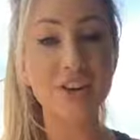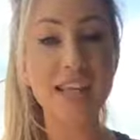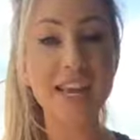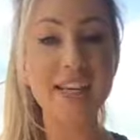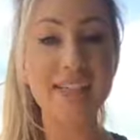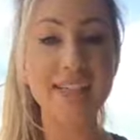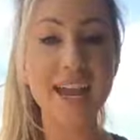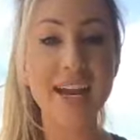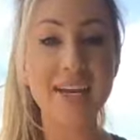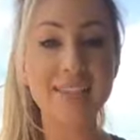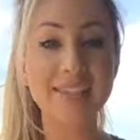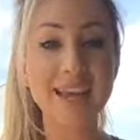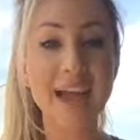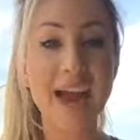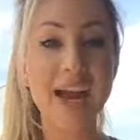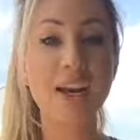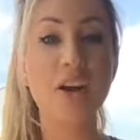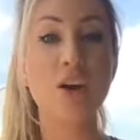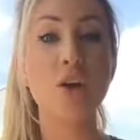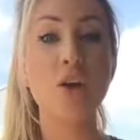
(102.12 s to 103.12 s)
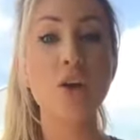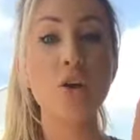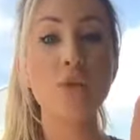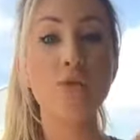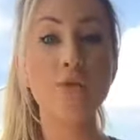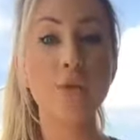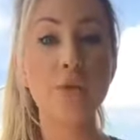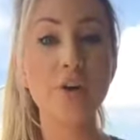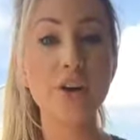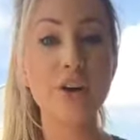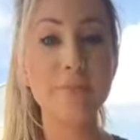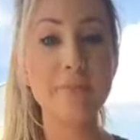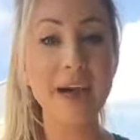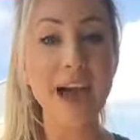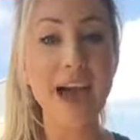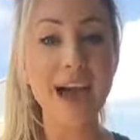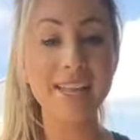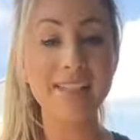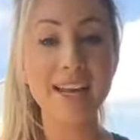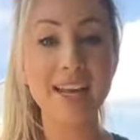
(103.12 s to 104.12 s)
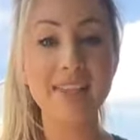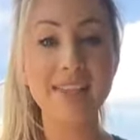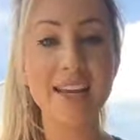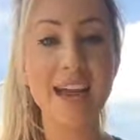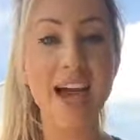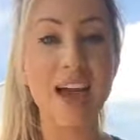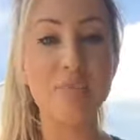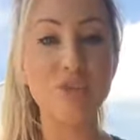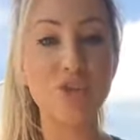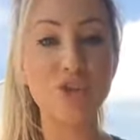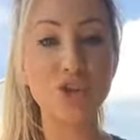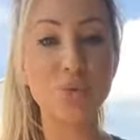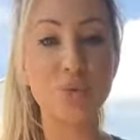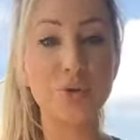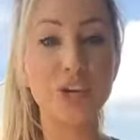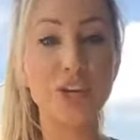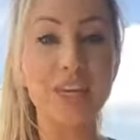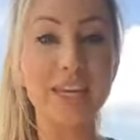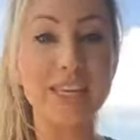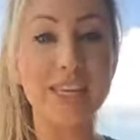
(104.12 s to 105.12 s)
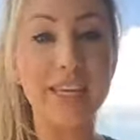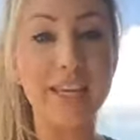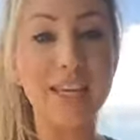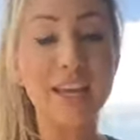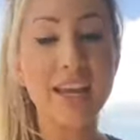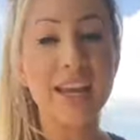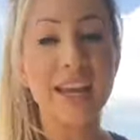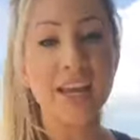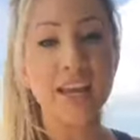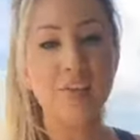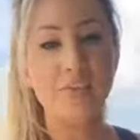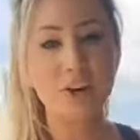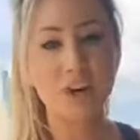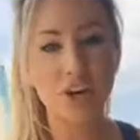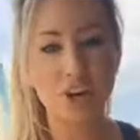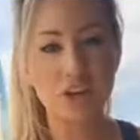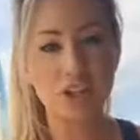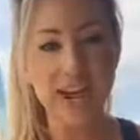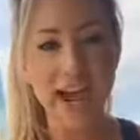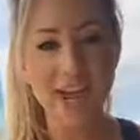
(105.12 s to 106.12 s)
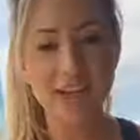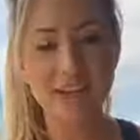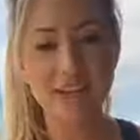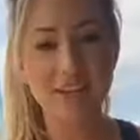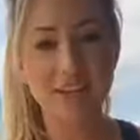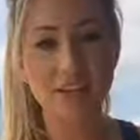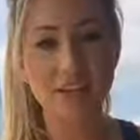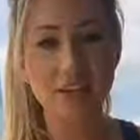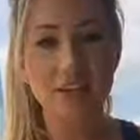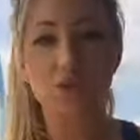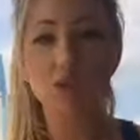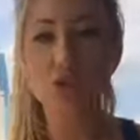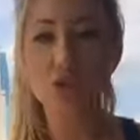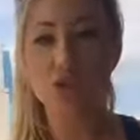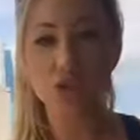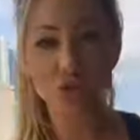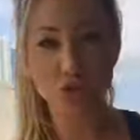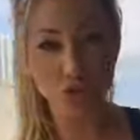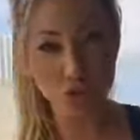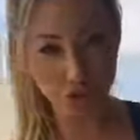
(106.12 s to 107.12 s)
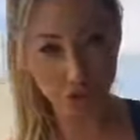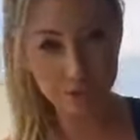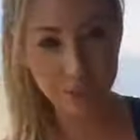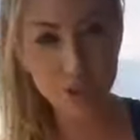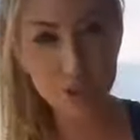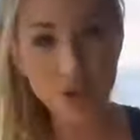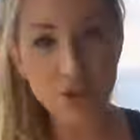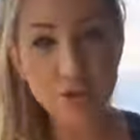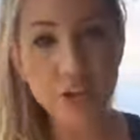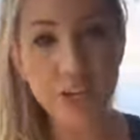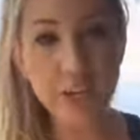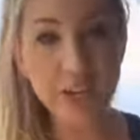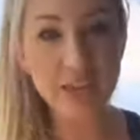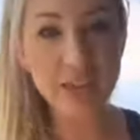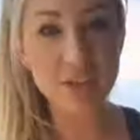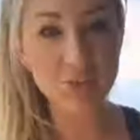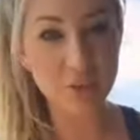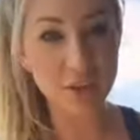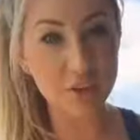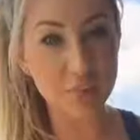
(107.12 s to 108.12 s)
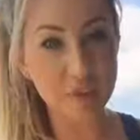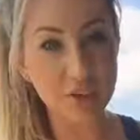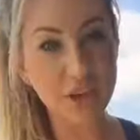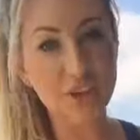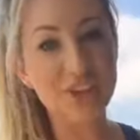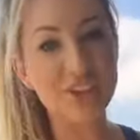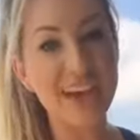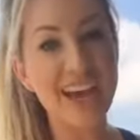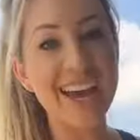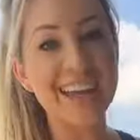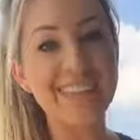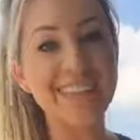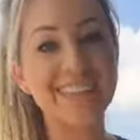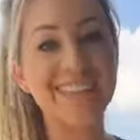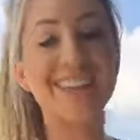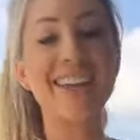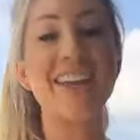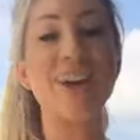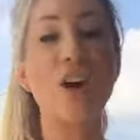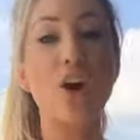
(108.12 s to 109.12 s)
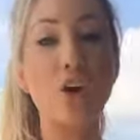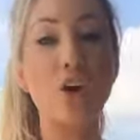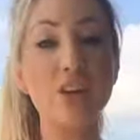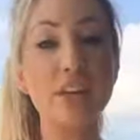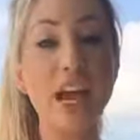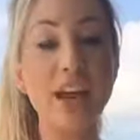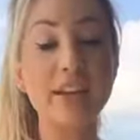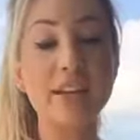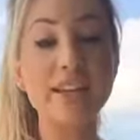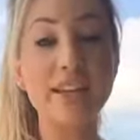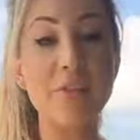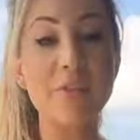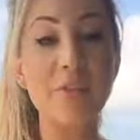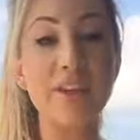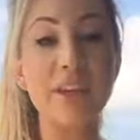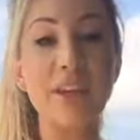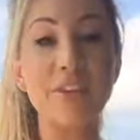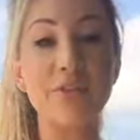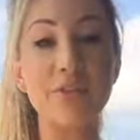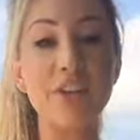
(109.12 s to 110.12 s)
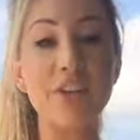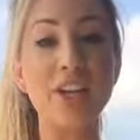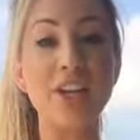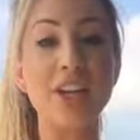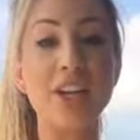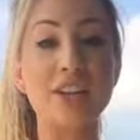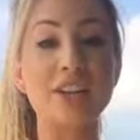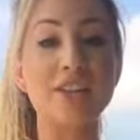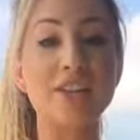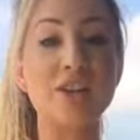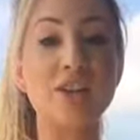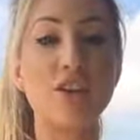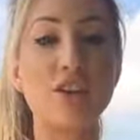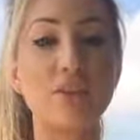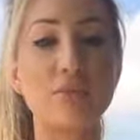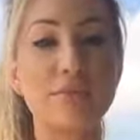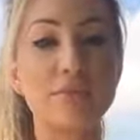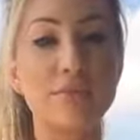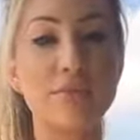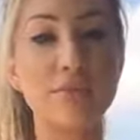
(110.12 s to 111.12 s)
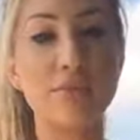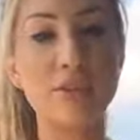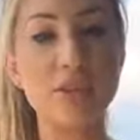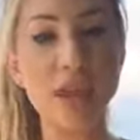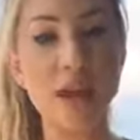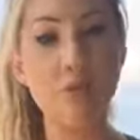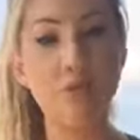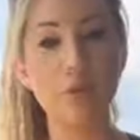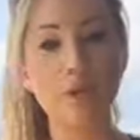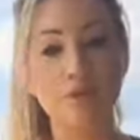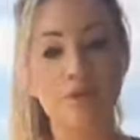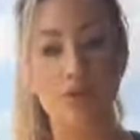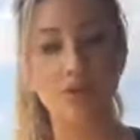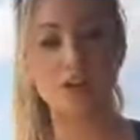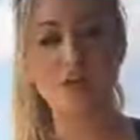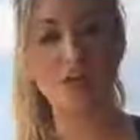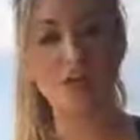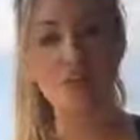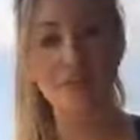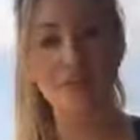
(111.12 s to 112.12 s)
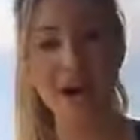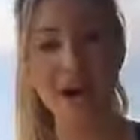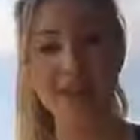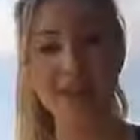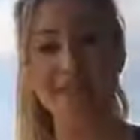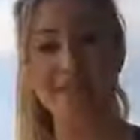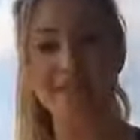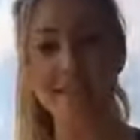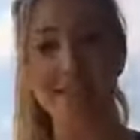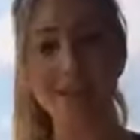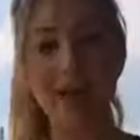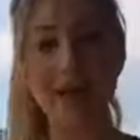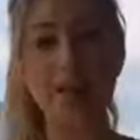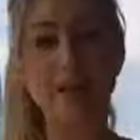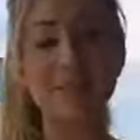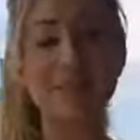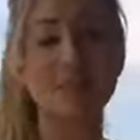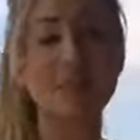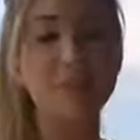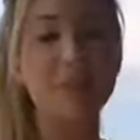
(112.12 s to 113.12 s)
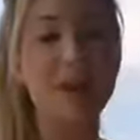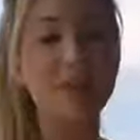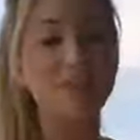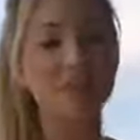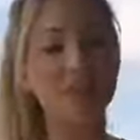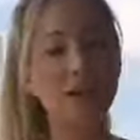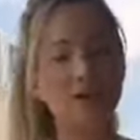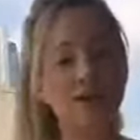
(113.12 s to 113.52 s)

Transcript: leg side to side, forward and back 10 times, super easy. If you're at your desk, which you can be doing this with me at your desk, hold on to something if you need it so you don't topple over because we're practicing balance as well. So